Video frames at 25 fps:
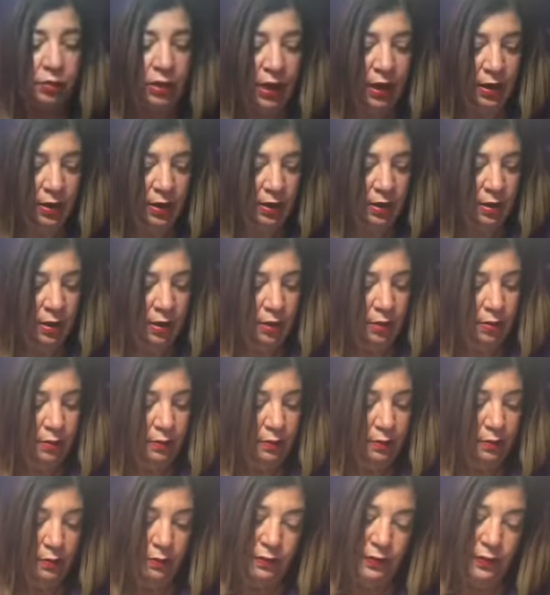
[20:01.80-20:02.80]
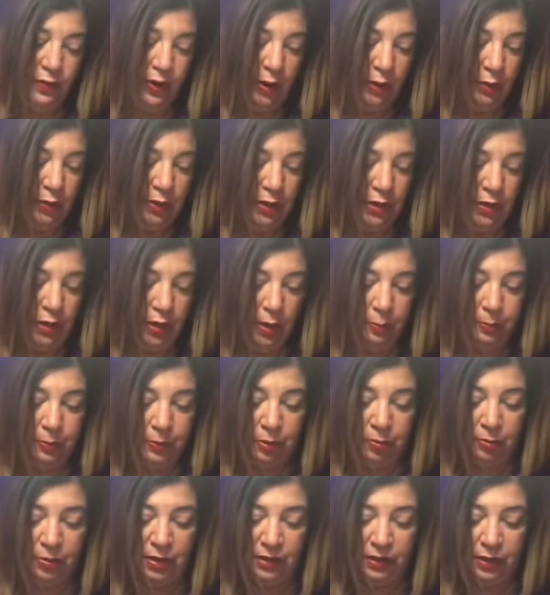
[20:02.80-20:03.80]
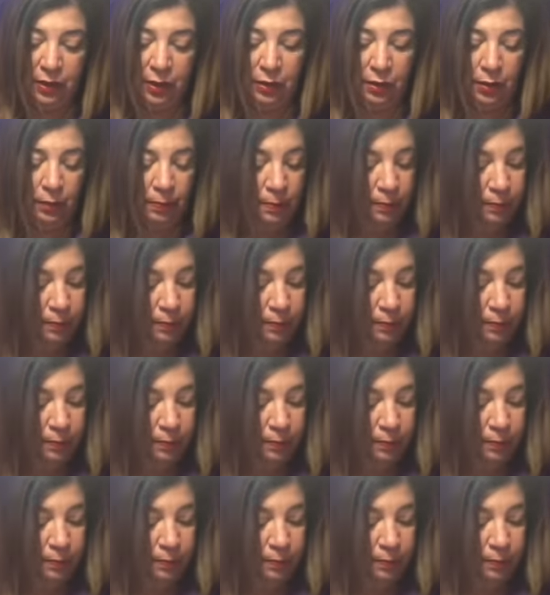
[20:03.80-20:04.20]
okay? Uh, very uh,